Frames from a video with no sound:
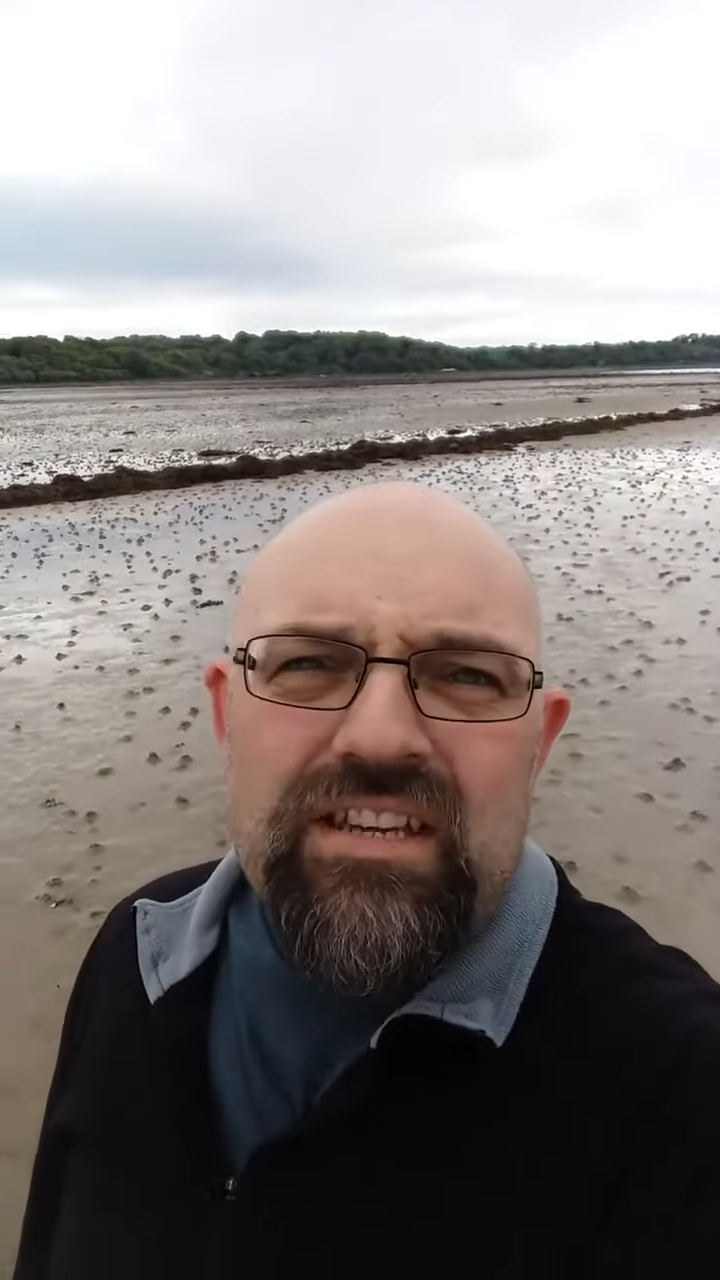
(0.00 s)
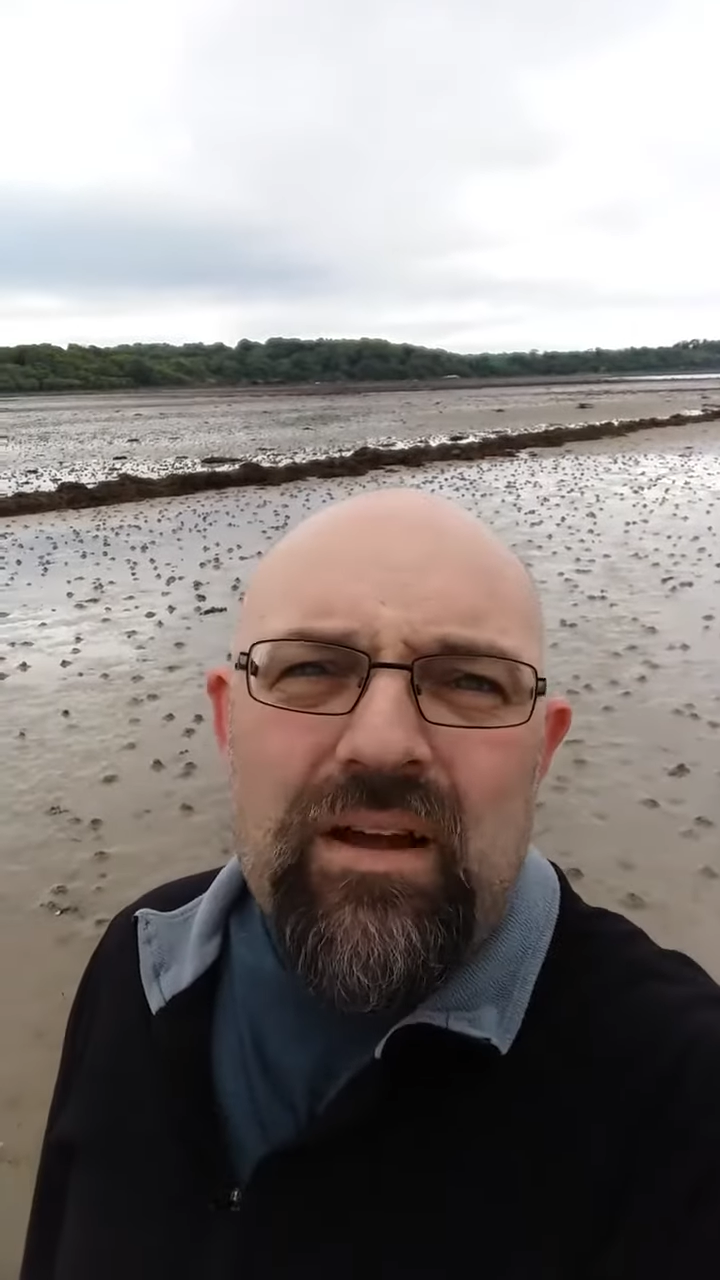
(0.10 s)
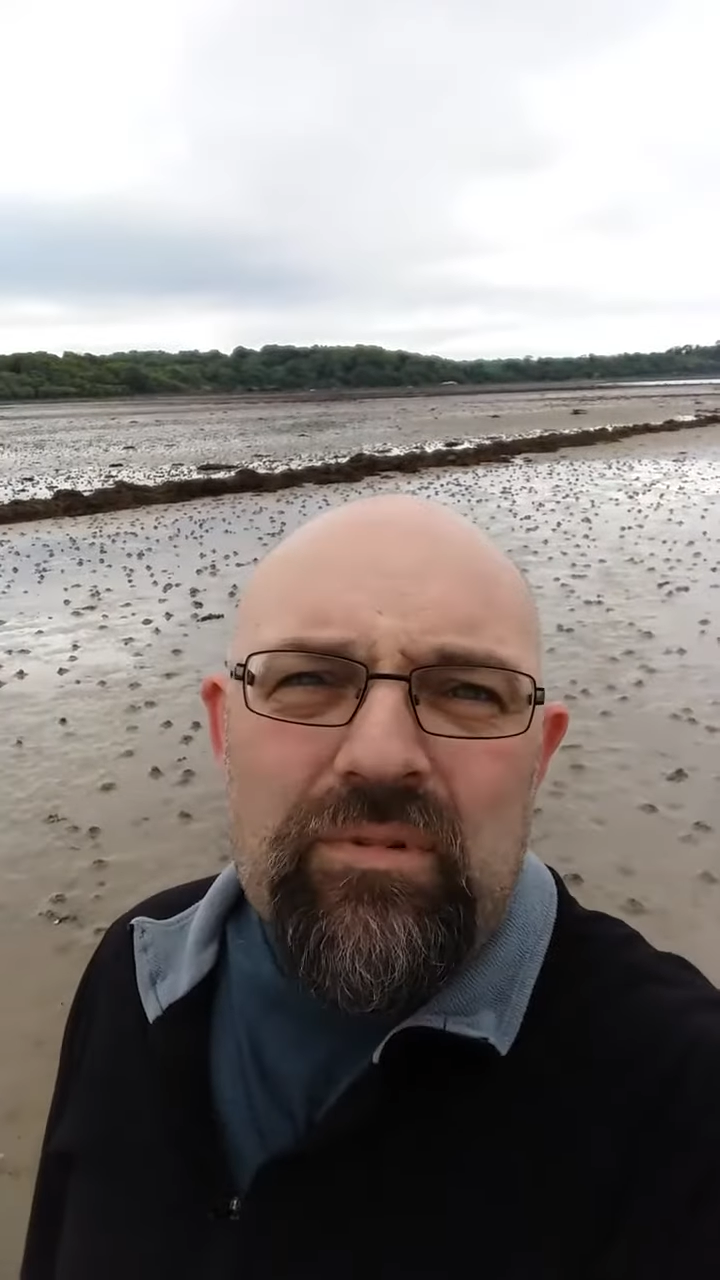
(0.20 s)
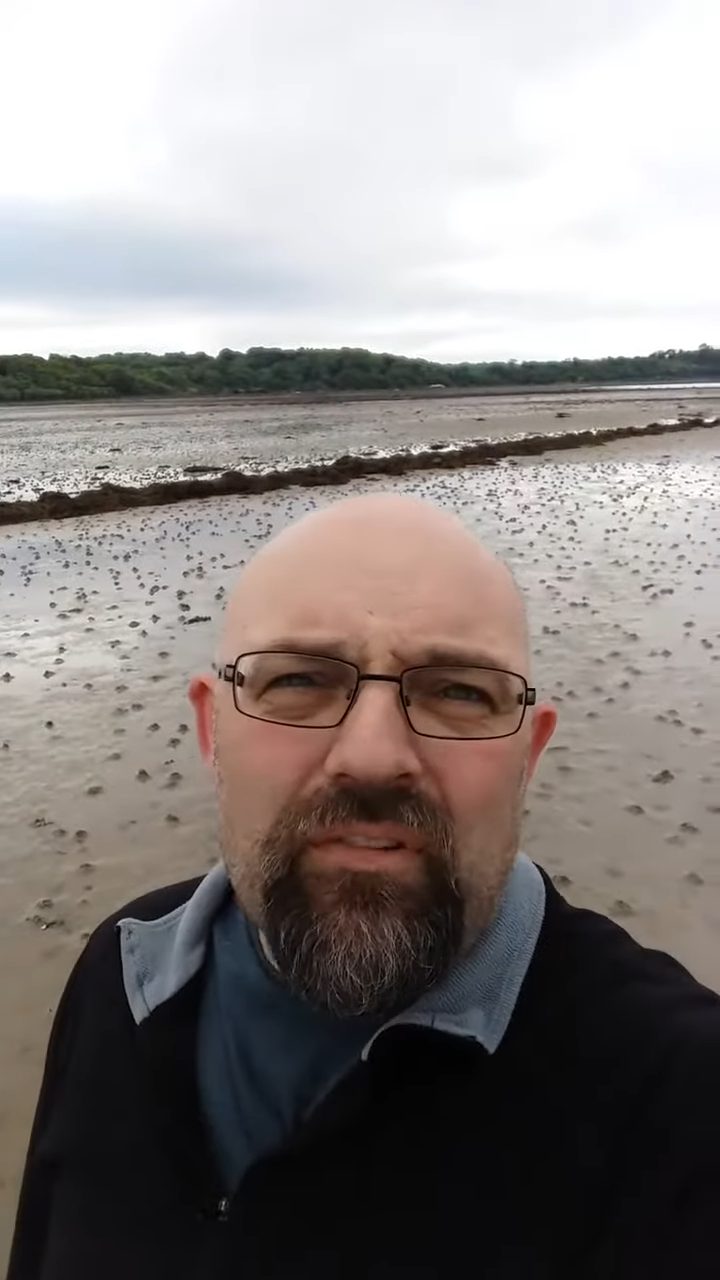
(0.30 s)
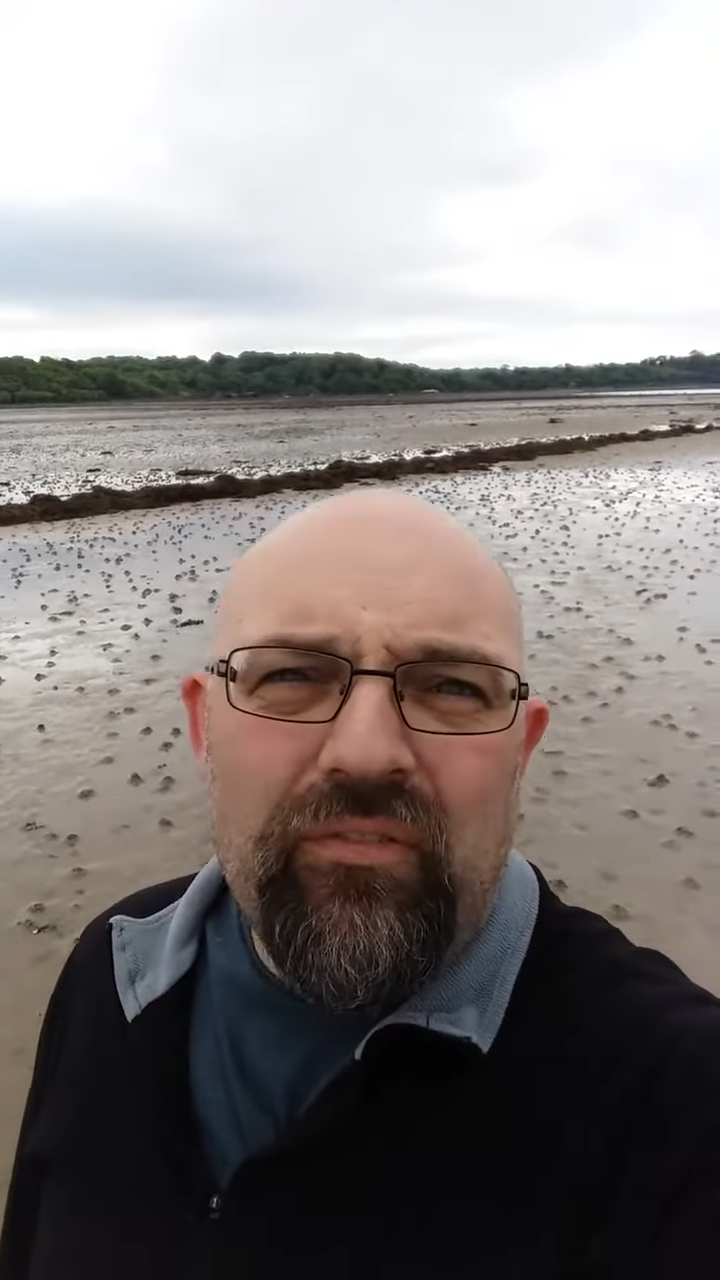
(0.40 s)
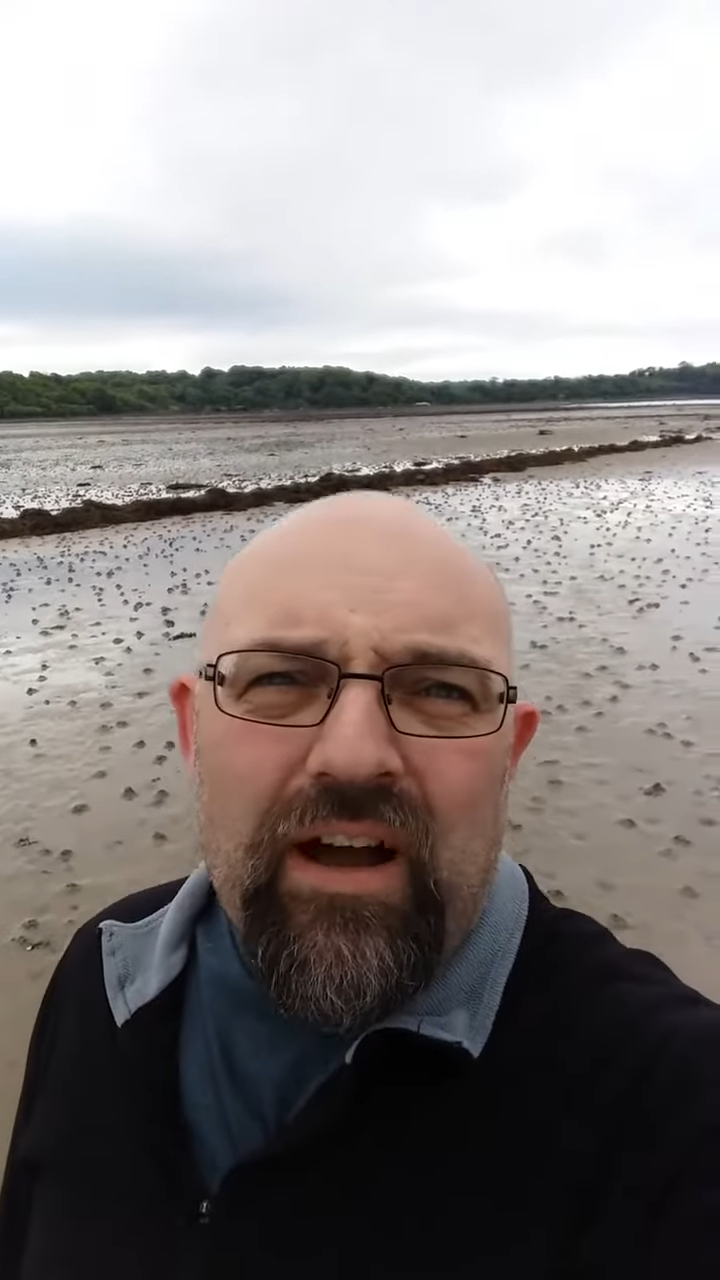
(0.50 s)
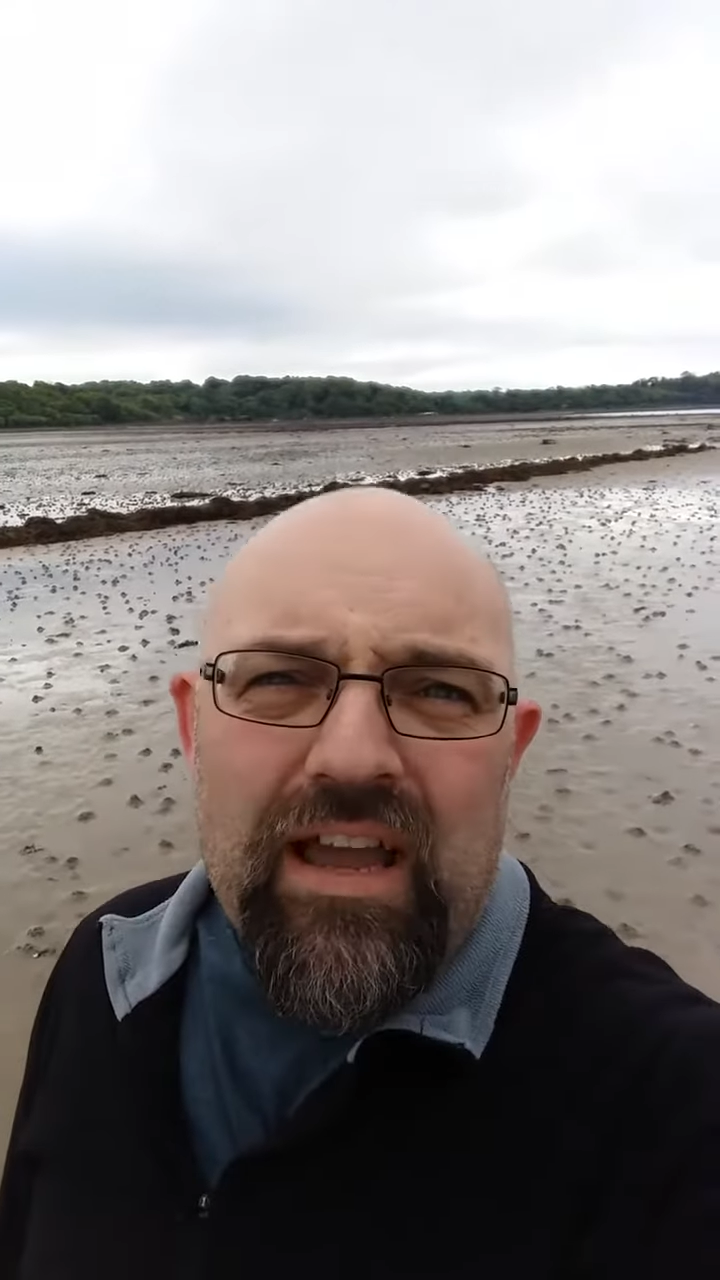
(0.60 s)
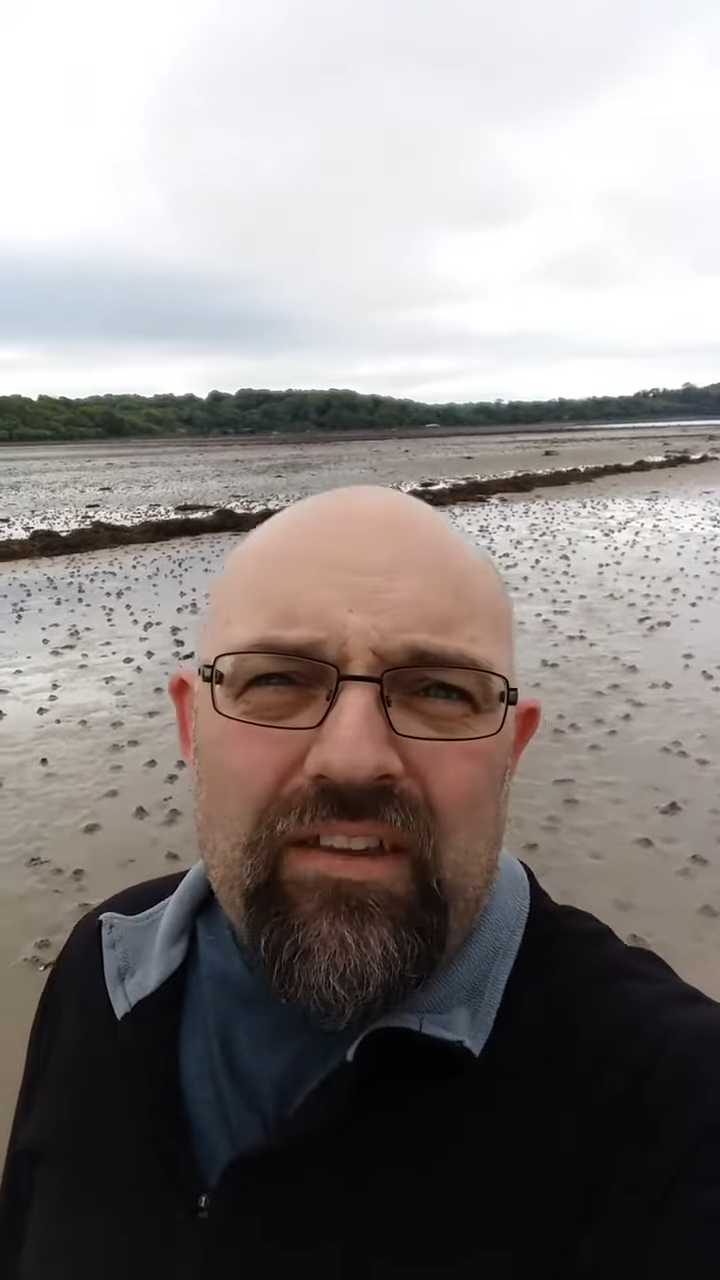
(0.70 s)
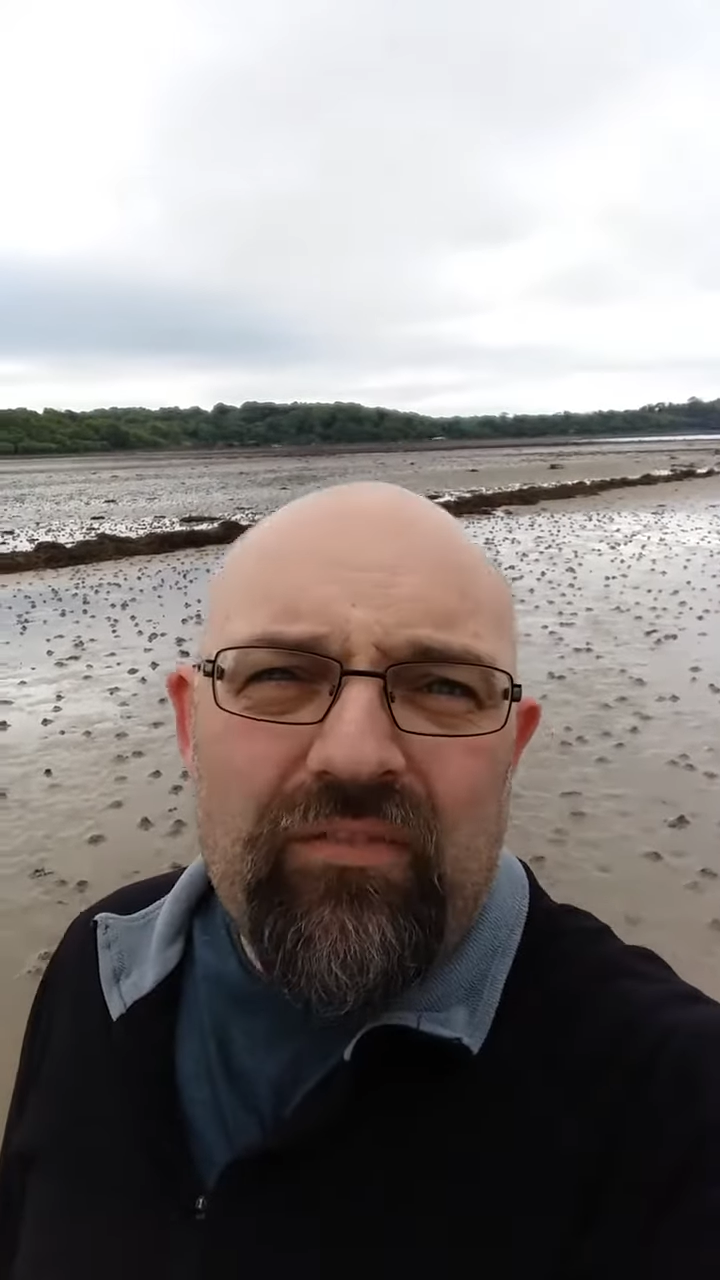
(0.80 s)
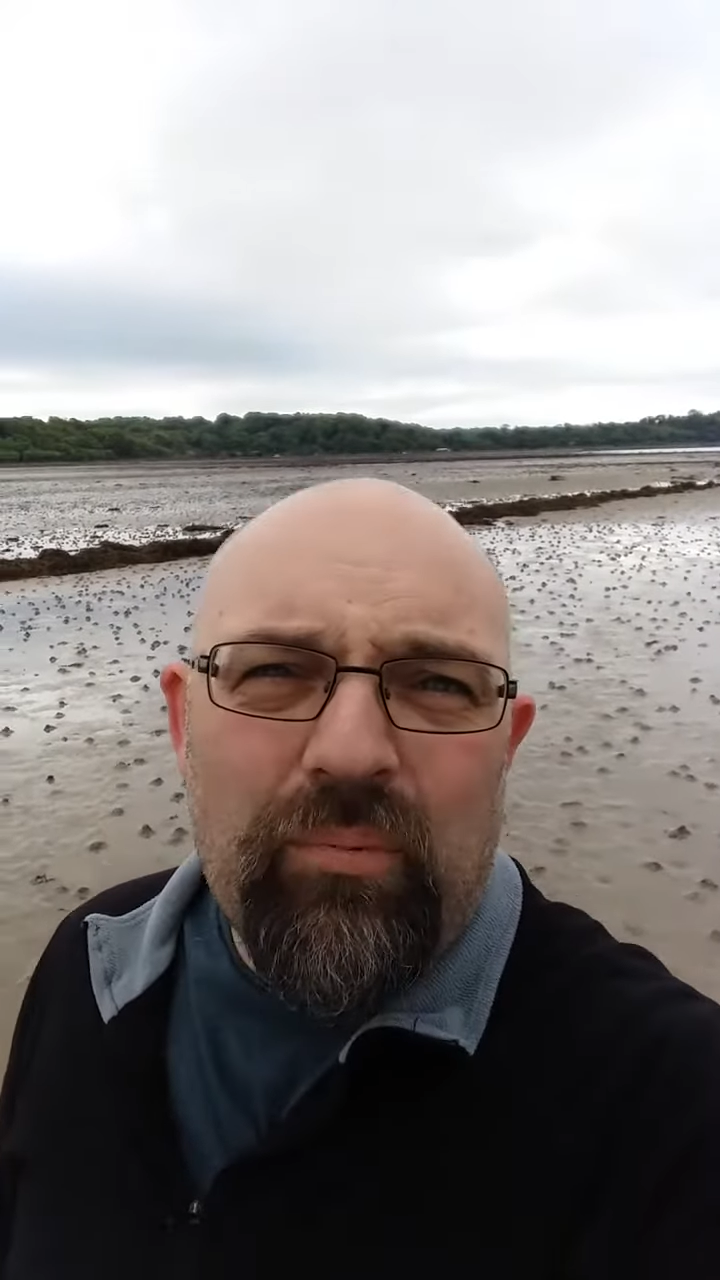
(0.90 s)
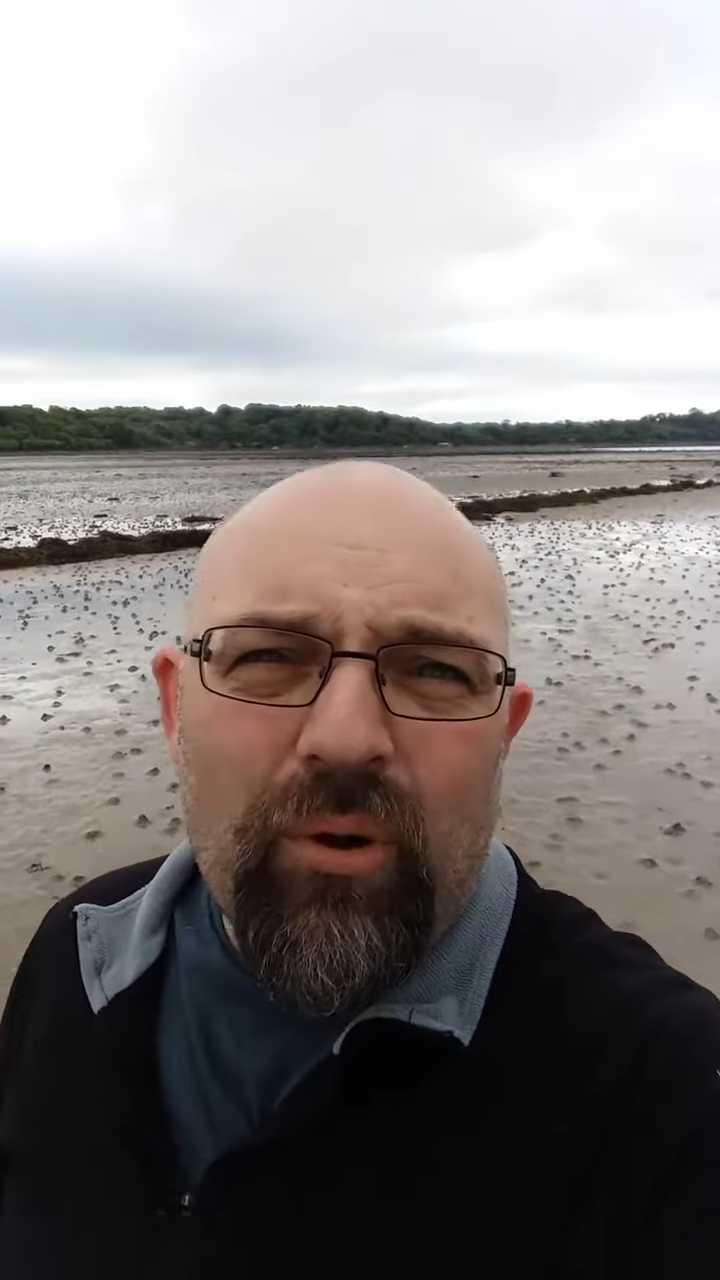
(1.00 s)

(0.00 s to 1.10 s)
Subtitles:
chapter 5,